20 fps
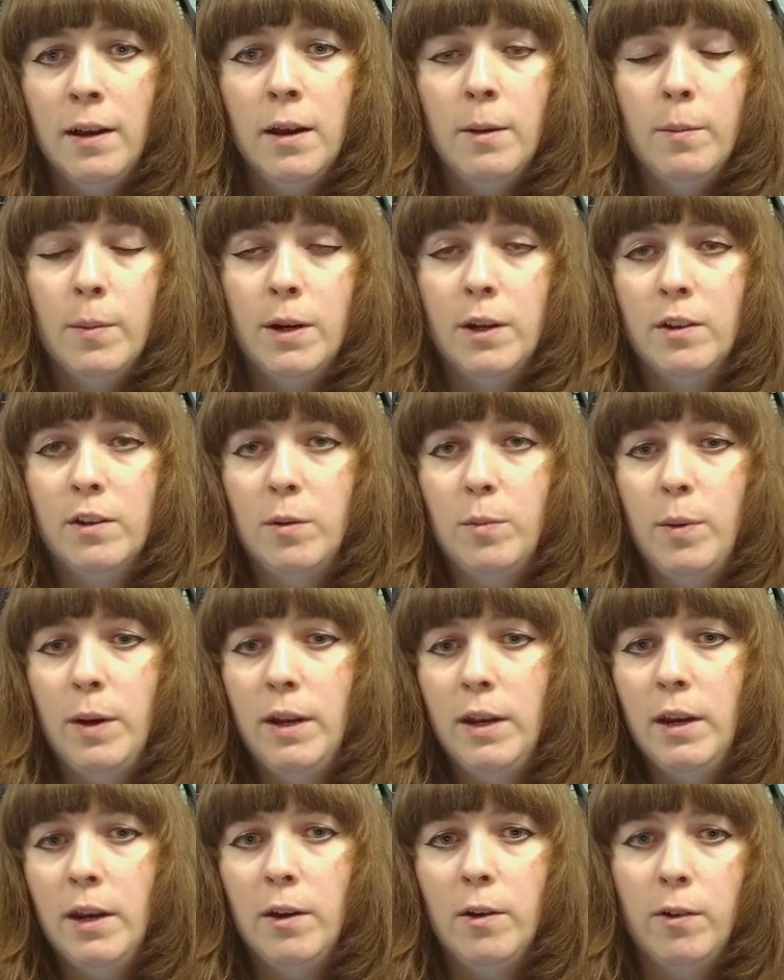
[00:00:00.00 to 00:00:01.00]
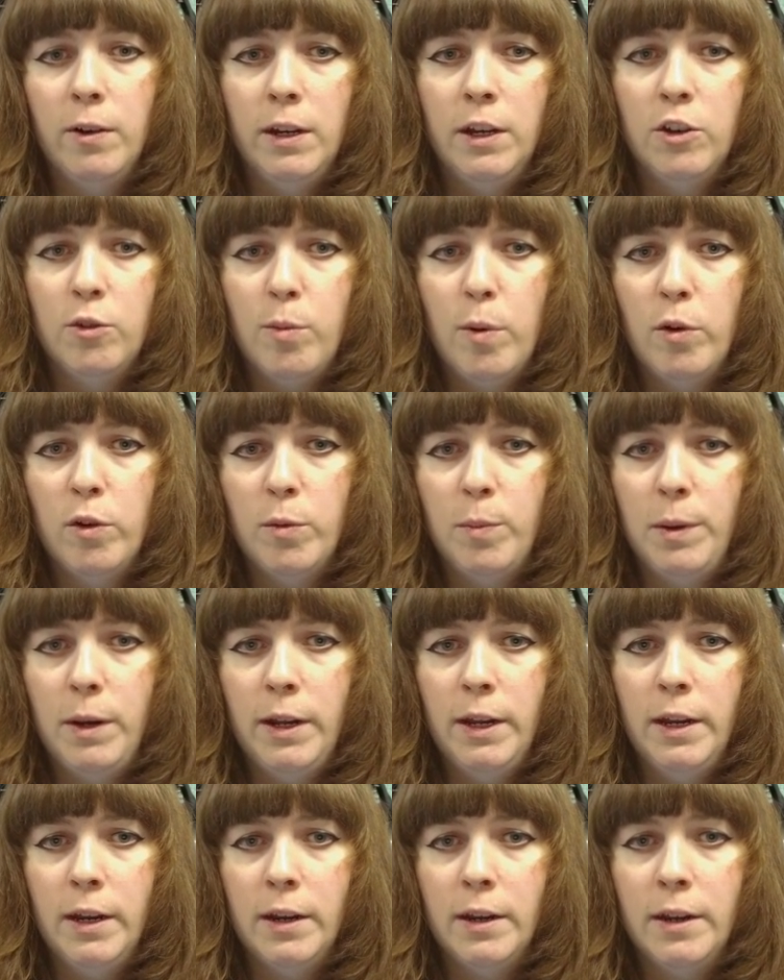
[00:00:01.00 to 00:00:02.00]
because depending on each
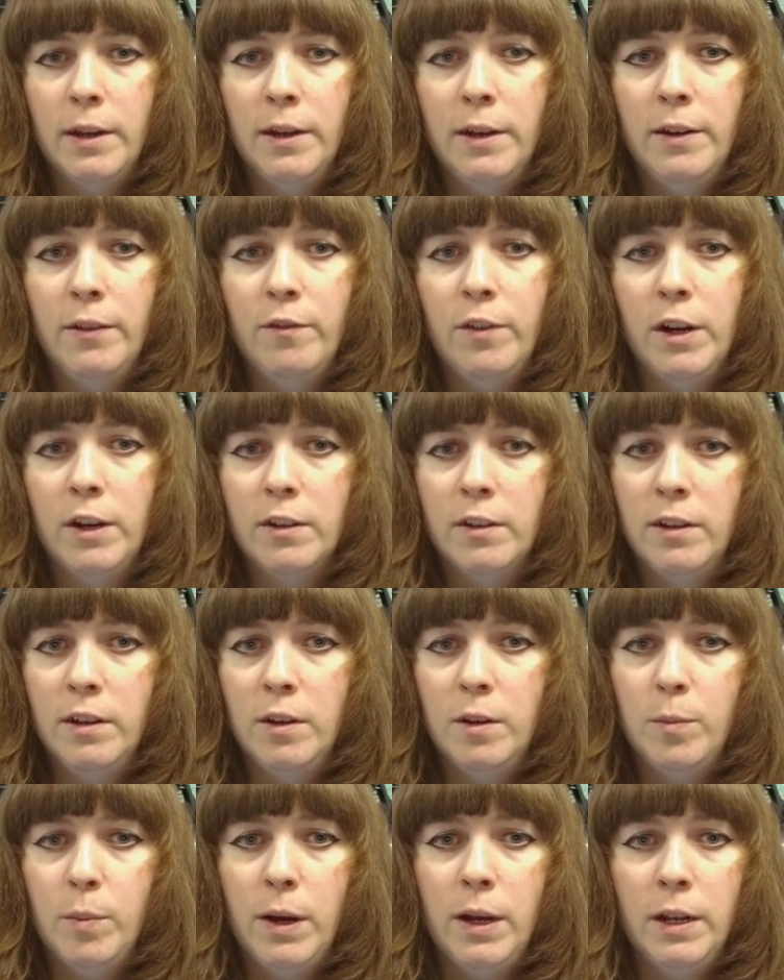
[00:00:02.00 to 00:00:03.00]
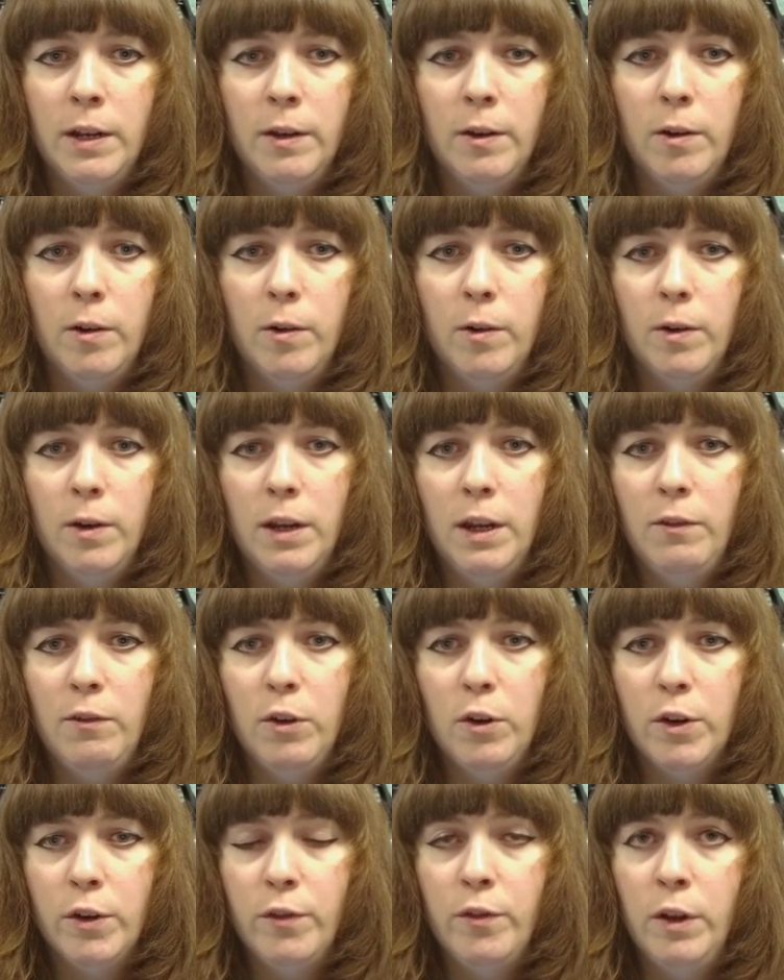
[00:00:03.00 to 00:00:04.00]
multiplier can vastly depend on if you
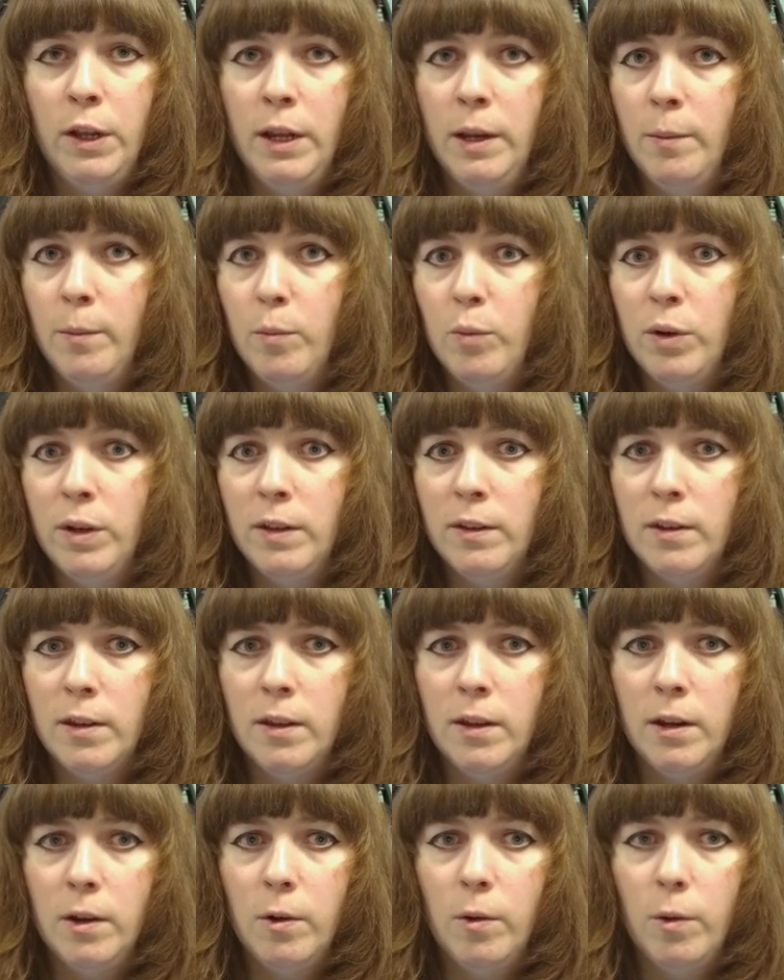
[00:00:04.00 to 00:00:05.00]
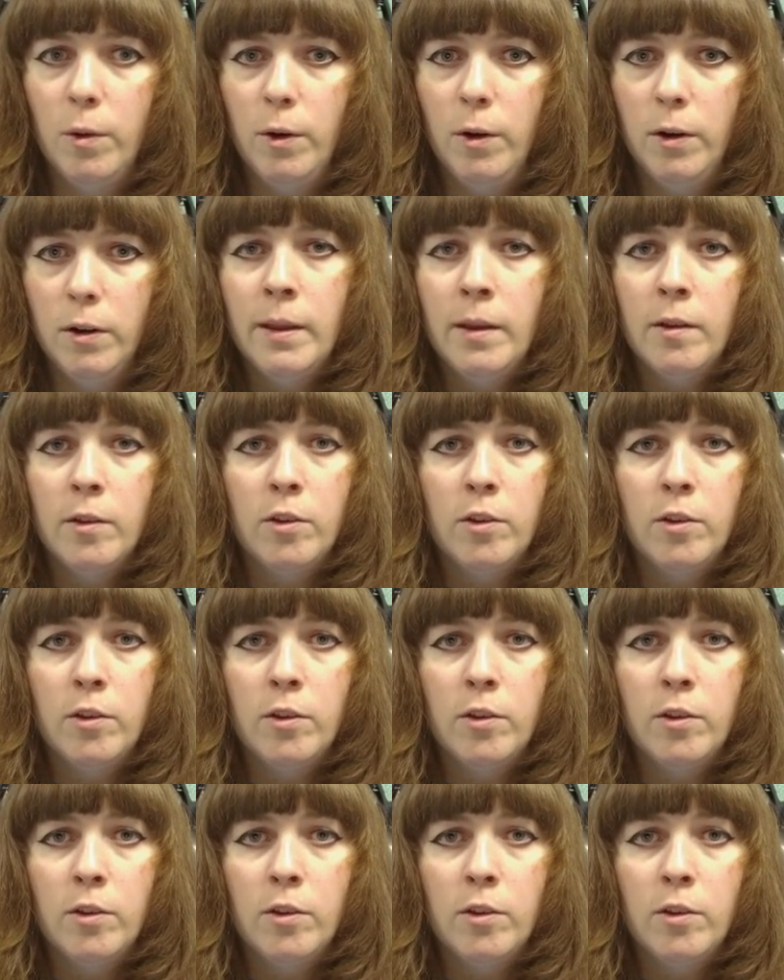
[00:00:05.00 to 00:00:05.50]
can fully imprint something or not.